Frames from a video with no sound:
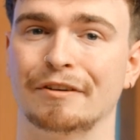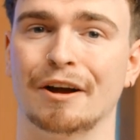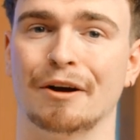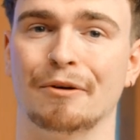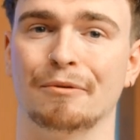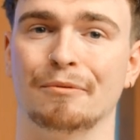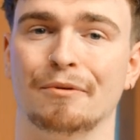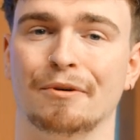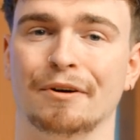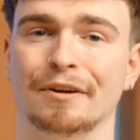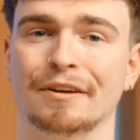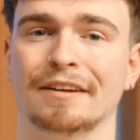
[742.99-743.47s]

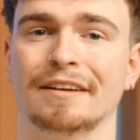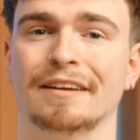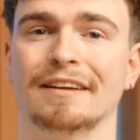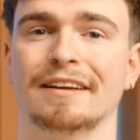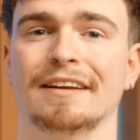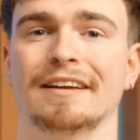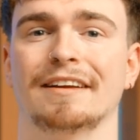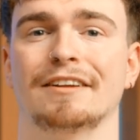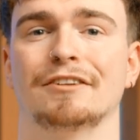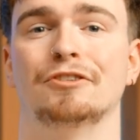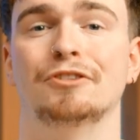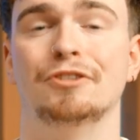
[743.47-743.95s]
got one
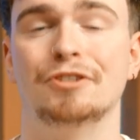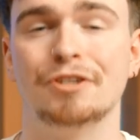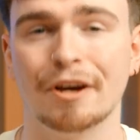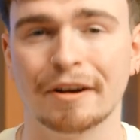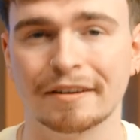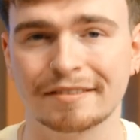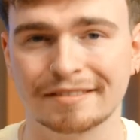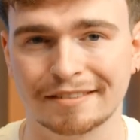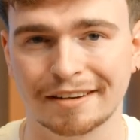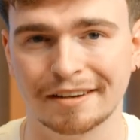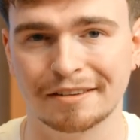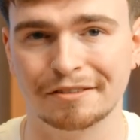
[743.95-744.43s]

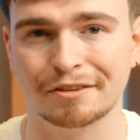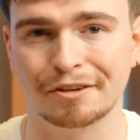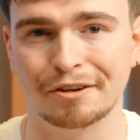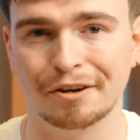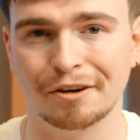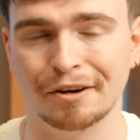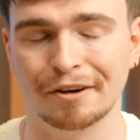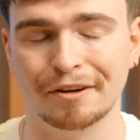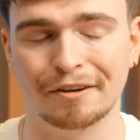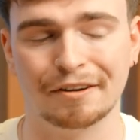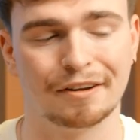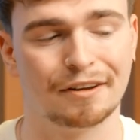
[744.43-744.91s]
just as
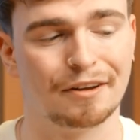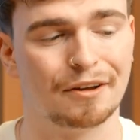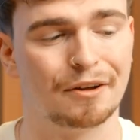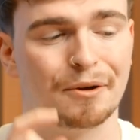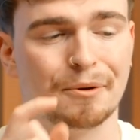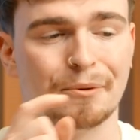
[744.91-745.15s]
good